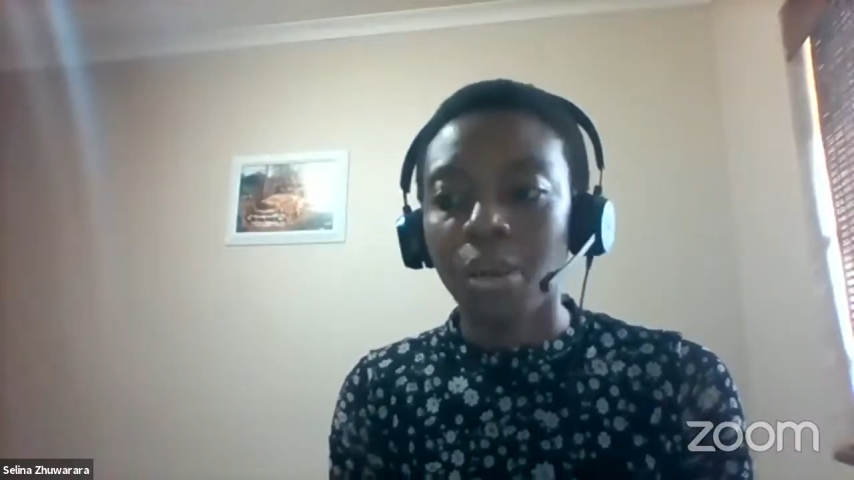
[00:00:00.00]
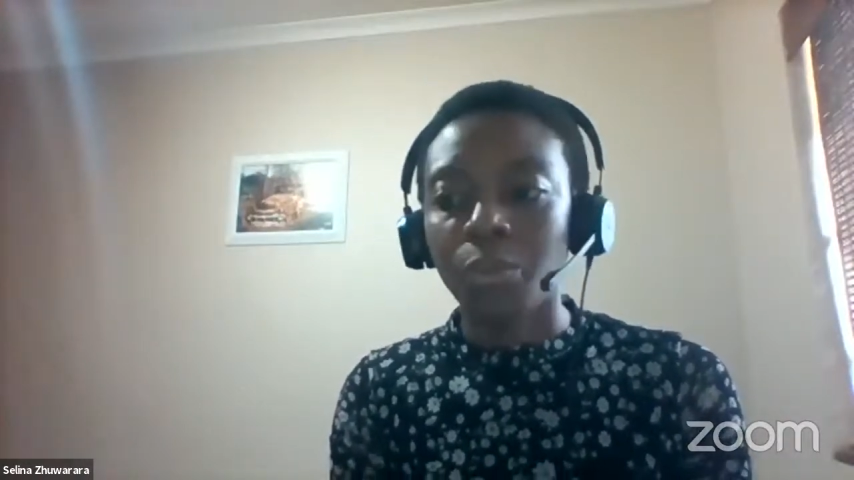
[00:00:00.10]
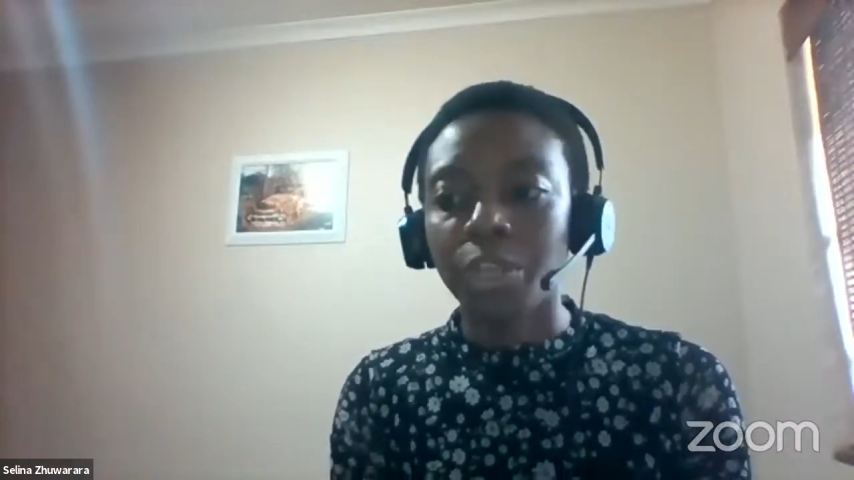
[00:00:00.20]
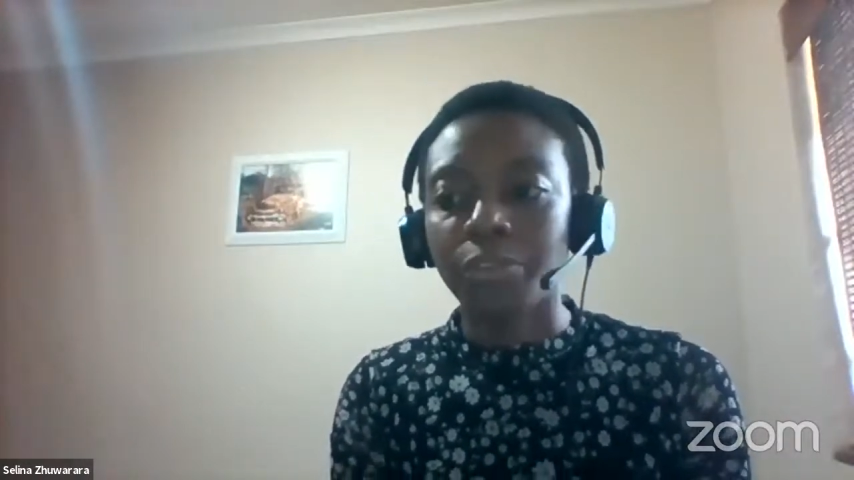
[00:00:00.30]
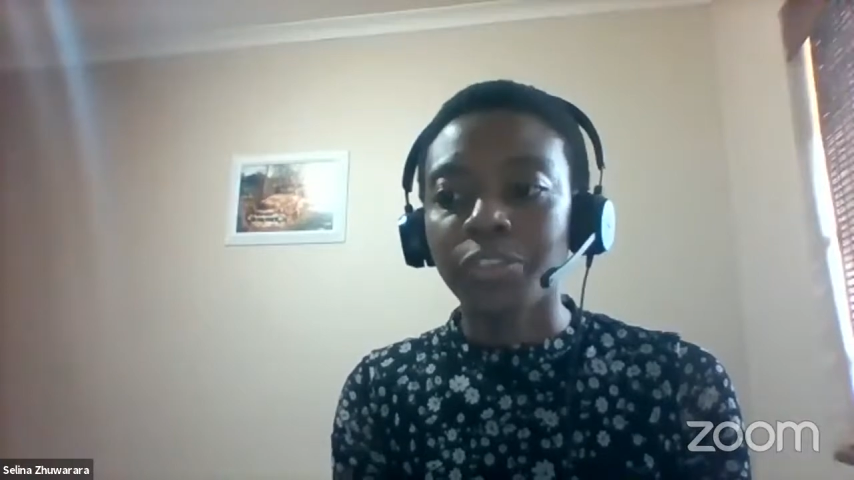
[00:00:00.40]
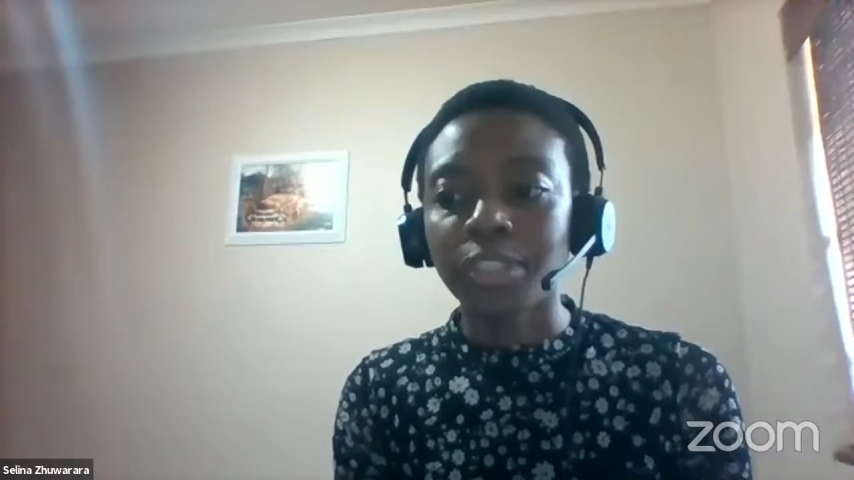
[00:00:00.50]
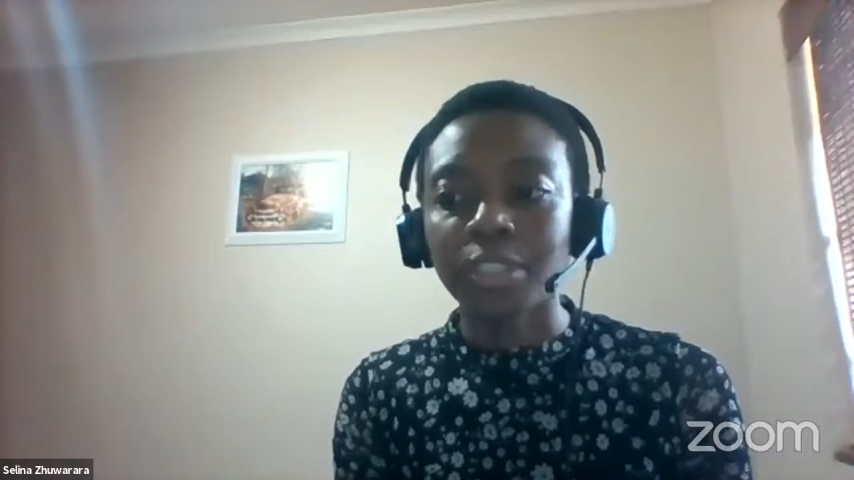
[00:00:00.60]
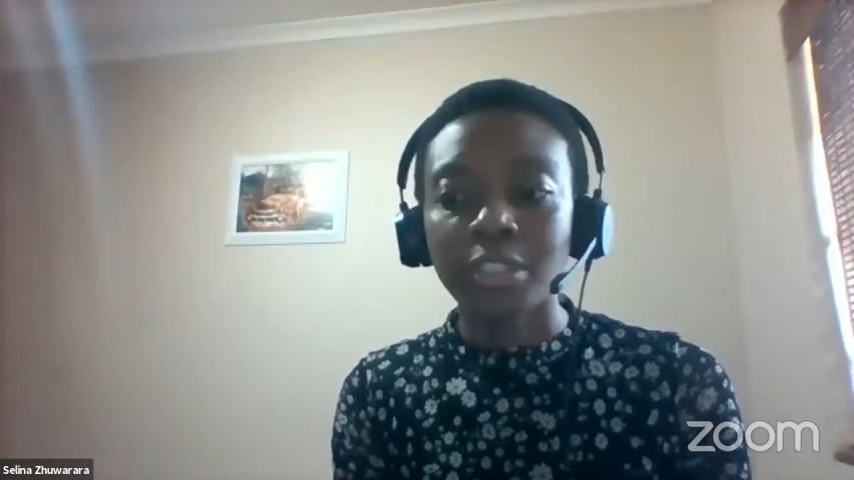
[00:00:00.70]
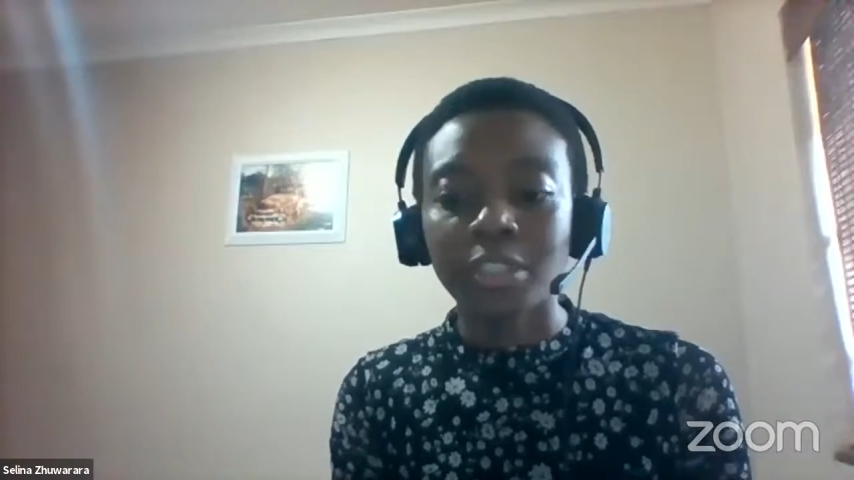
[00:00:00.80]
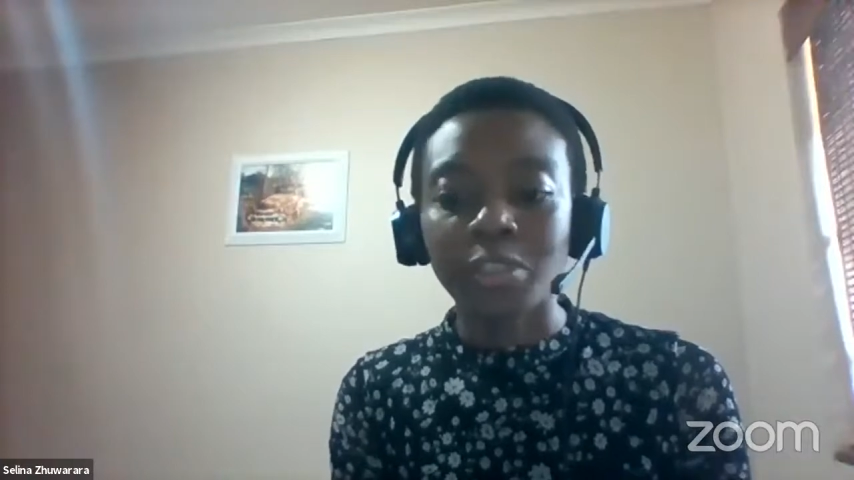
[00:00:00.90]
We have
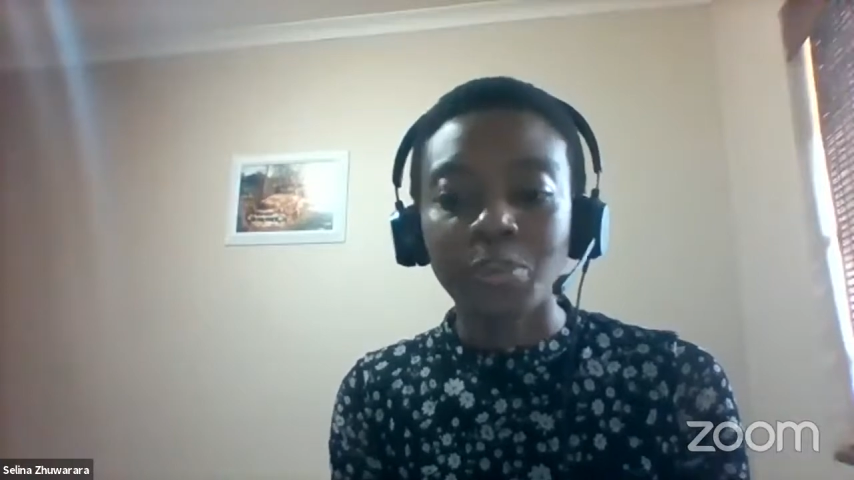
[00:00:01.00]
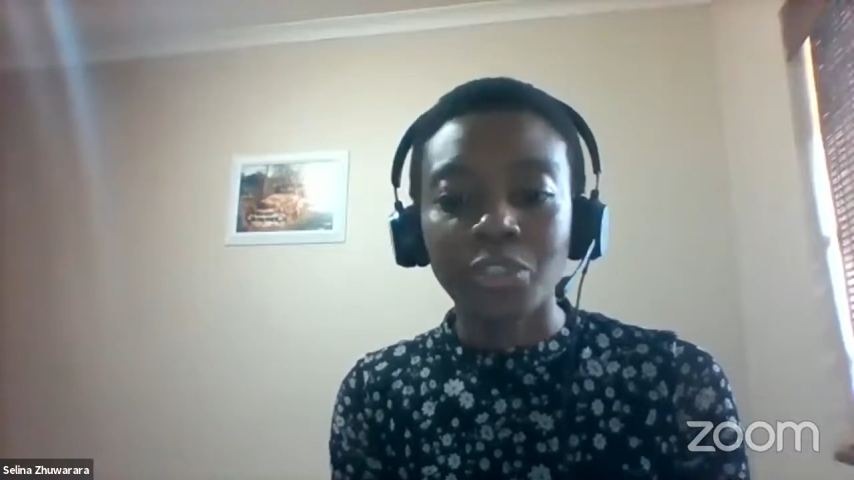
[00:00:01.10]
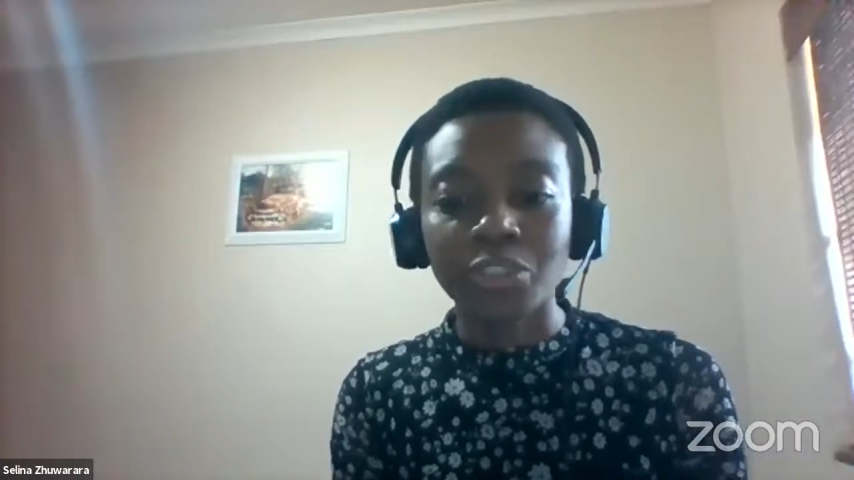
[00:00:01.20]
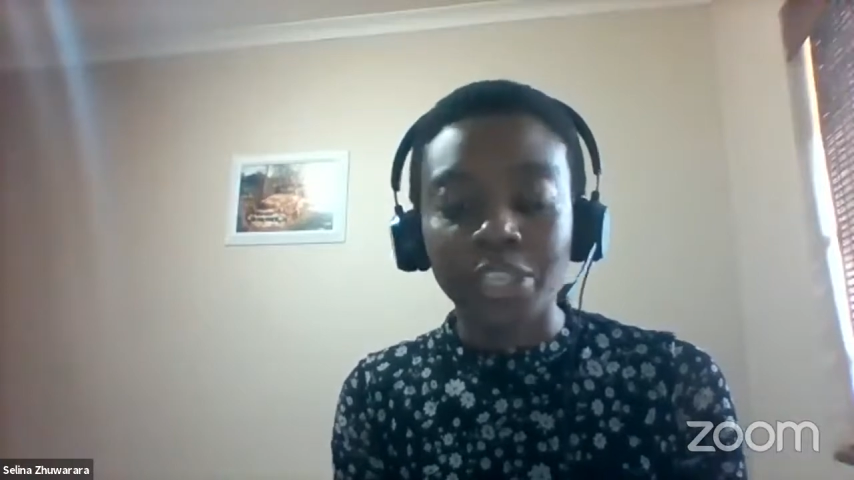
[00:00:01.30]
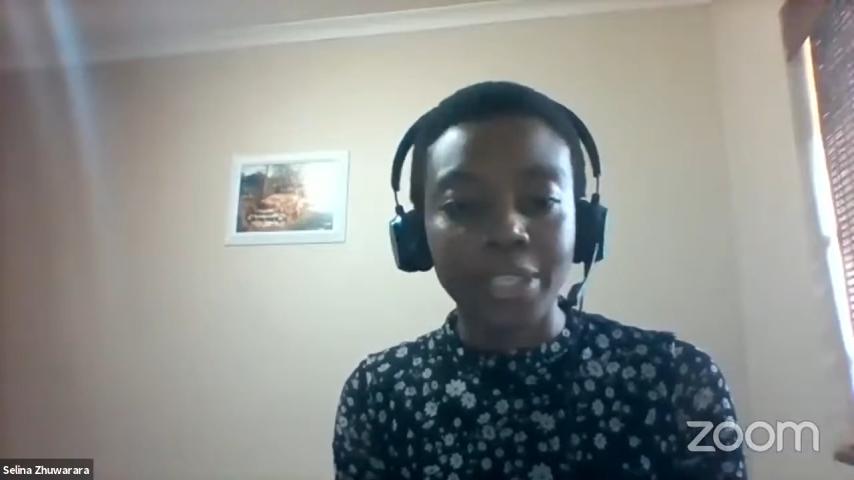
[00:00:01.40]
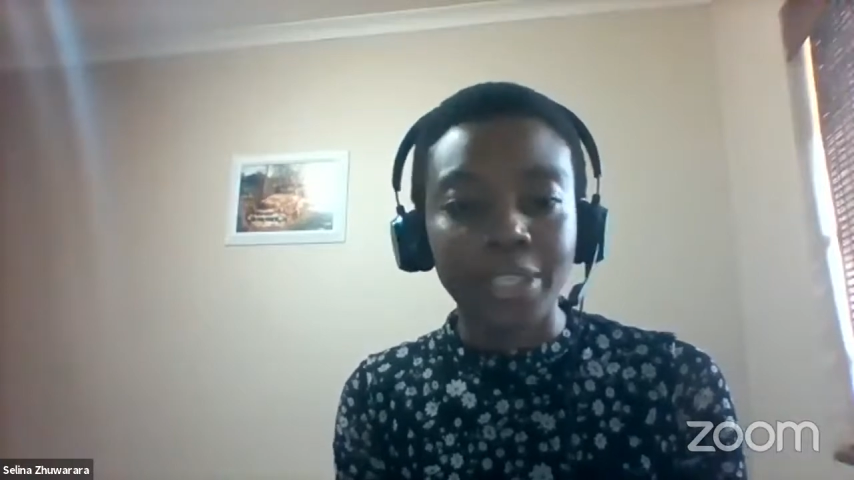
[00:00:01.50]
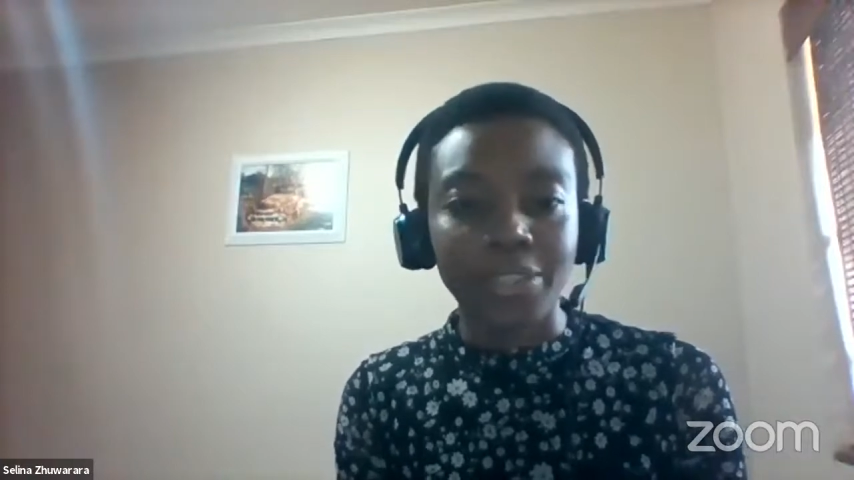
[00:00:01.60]
seen it, especially